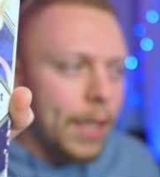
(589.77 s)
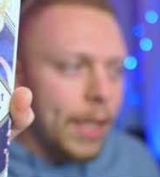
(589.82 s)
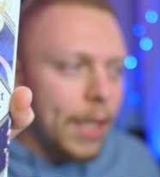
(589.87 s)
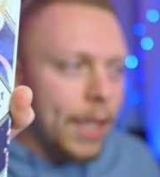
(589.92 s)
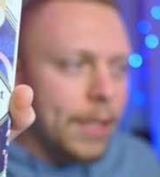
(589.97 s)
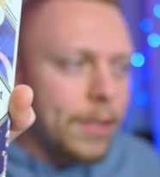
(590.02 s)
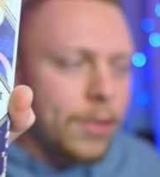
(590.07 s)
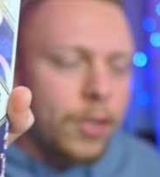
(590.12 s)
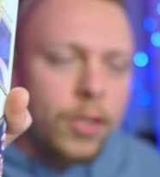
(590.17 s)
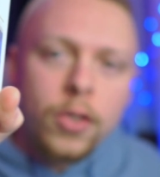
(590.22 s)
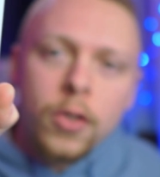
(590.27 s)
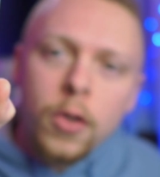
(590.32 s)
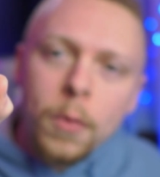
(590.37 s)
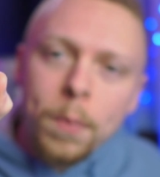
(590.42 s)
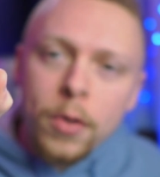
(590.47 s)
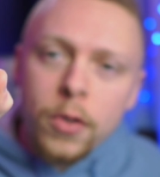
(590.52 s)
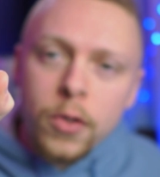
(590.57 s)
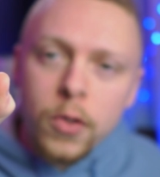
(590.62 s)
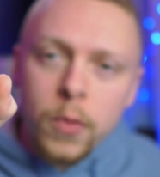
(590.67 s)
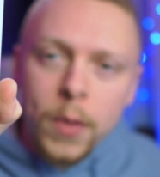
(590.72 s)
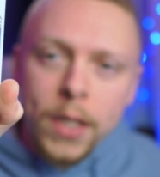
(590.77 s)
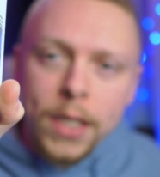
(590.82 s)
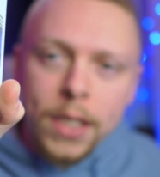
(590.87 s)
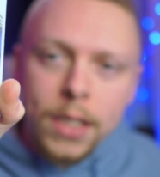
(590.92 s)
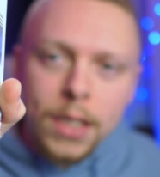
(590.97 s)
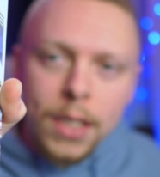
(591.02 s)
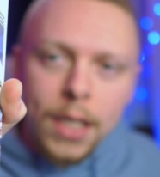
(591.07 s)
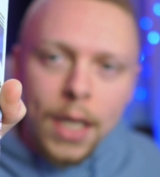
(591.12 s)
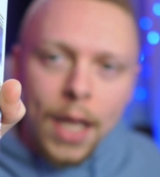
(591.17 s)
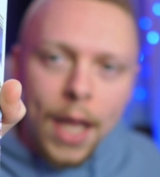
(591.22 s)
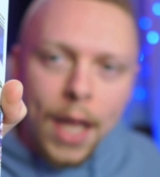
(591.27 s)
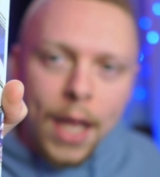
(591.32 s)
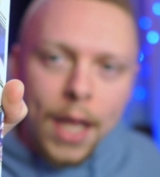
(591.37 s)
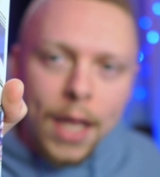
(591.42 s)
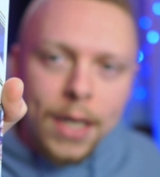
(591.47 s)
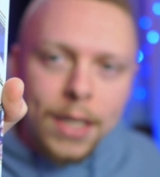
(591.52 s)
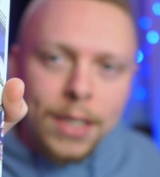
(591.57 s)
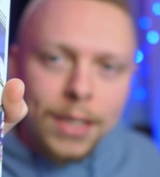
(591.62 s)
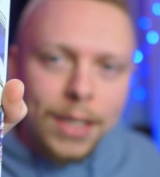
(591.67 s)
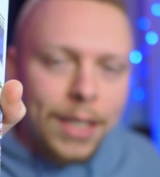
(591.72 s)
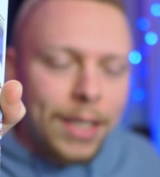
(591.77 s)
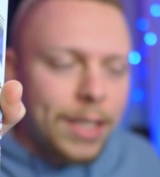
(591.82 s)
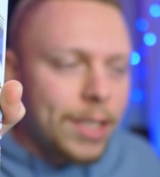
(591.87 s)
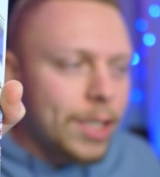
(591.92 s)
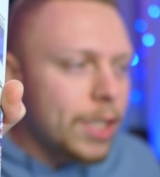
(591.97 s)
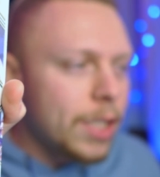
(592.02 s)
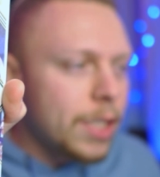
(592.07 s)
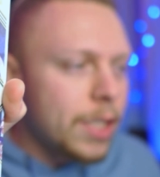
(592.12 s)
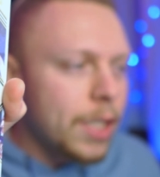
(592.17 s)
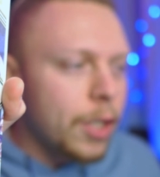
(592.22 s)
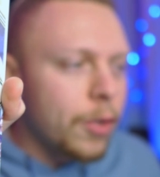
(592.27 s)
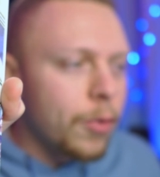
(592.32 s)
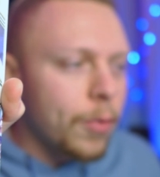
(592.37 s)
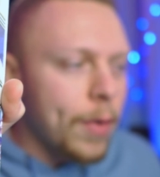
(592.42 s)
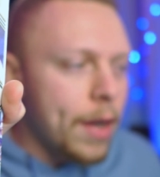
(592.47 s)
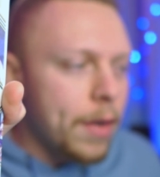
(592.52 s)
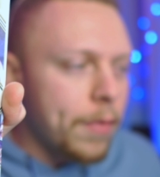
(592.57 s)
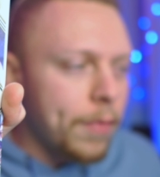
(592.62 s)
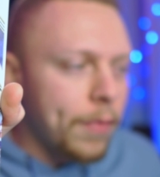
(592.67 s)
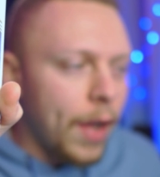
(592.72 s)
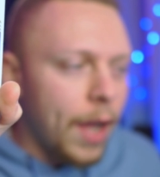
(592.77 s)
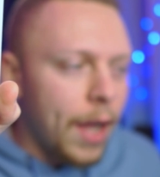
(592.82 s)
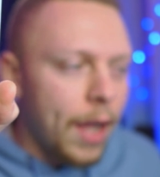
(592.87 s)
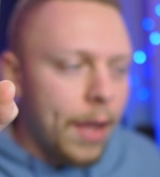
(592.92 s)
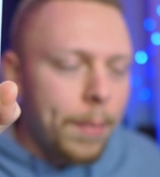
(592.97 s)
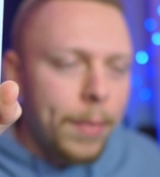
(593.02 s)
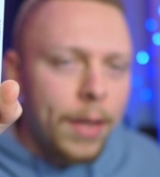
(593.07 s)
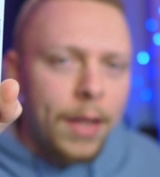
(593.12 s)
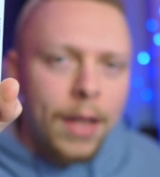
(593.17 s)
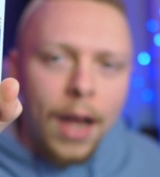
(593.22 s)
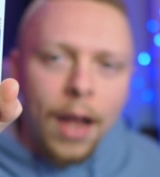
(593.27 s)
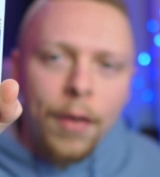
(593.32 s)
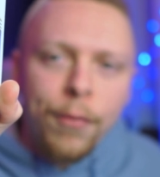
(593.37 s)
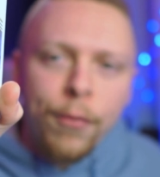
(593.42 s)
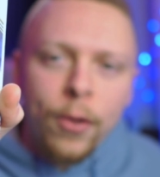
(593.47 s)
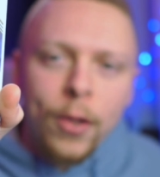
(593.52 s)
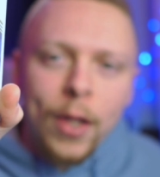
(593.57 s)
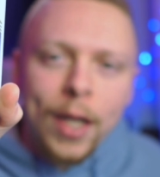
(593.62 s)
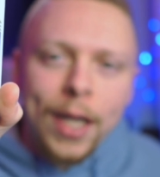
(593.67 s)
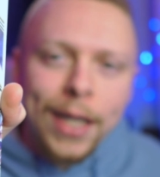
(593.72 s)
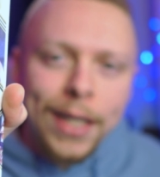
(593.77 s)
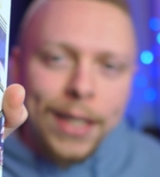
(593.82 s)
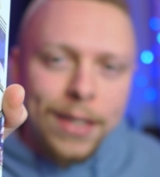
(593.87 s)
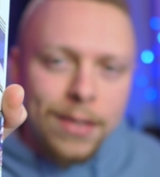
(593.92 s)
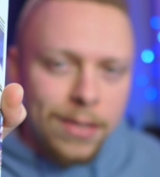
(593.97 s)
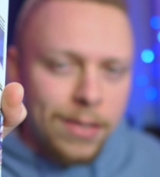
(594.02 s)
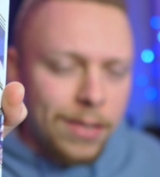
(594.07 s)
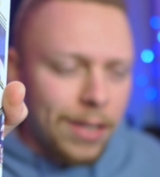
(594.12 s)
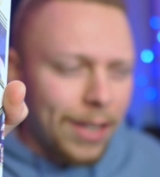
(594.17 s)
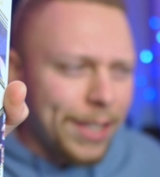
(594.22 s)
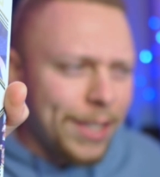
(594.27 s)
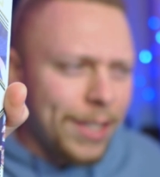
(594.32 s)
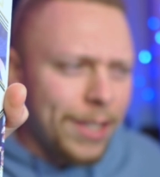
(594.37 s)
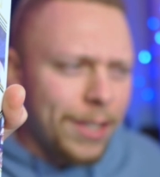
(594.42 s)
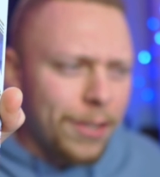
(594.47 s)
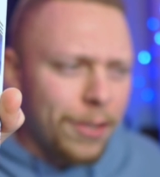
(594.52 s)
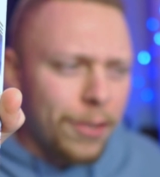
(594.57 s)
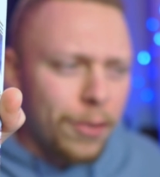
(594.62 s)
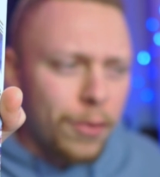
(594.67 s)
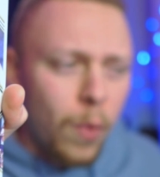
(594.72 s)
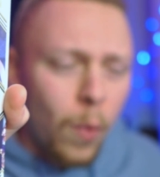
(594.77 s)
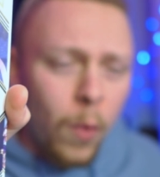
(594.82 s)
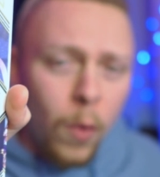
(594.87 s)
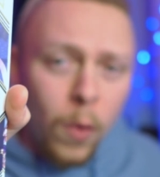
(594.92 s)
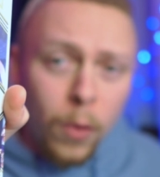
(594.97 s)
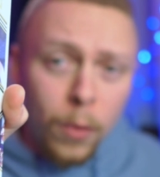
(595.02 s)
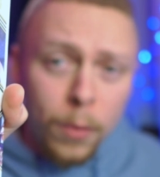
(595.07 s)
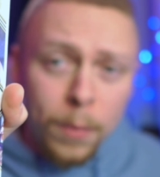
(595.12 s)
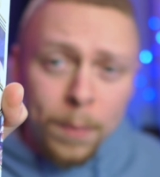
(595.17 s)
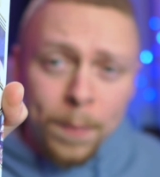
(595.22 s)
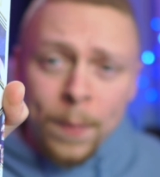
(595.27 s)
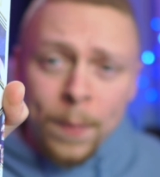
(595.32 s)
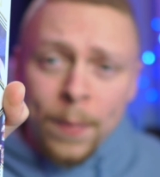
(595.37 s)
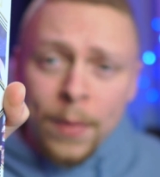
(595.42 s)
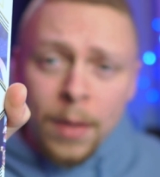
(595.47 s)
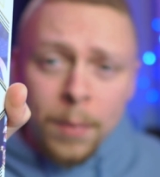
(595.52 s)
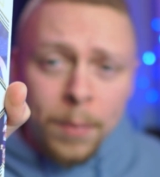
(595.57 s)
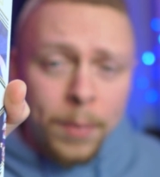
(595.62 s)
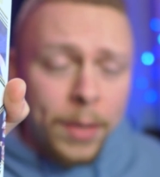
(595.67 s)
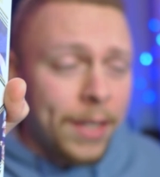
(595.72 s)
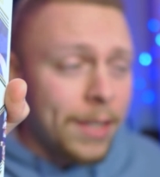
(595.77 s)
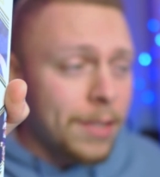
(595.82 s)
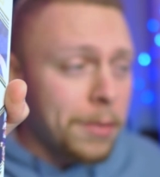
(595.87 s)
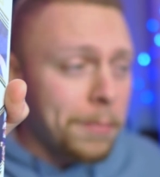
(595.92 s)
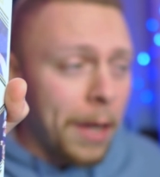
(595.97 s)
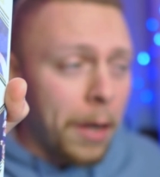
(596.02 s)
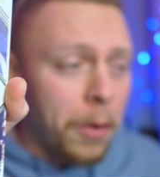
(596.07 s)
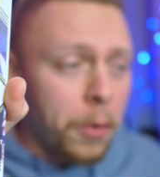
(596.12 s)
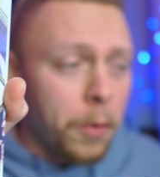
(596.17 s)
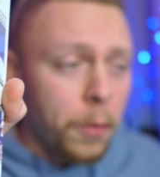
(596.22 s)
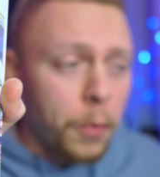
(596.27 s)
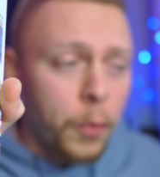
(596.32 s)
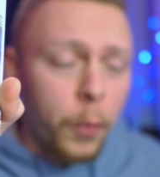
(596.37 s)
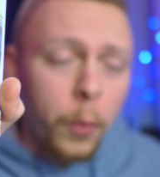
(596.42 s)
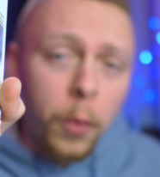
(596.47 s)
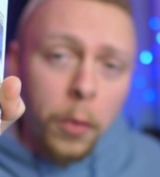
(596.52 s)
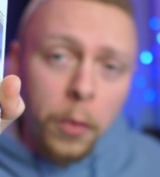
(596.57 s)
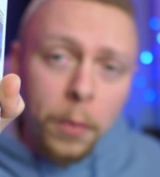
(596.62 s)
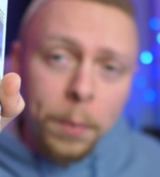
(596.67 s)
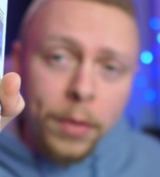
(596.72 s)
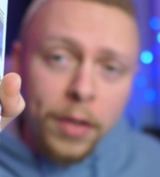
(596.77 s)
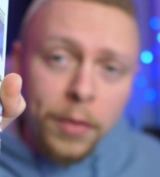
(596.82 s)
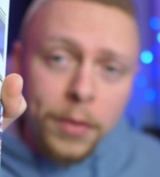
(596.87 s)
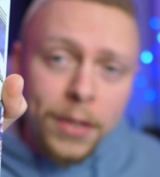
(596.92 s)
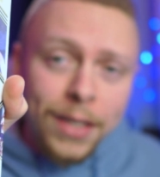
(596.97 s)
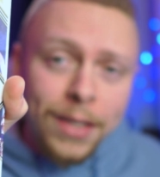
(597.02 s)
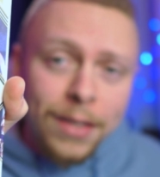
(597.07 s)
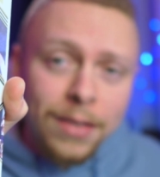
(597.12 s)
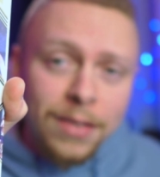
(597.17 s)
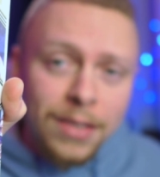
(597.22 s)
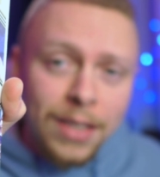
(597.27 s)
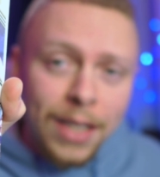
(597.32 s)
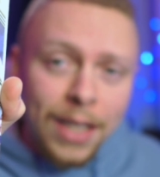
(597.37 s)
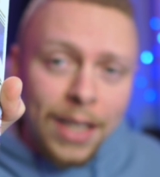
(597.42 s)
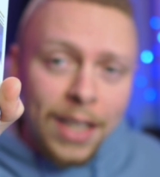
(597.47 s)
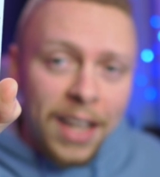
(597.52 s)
It's super sweet, and it's just a great vibe. I feel like I get sucked into this world, because of how good the world building is.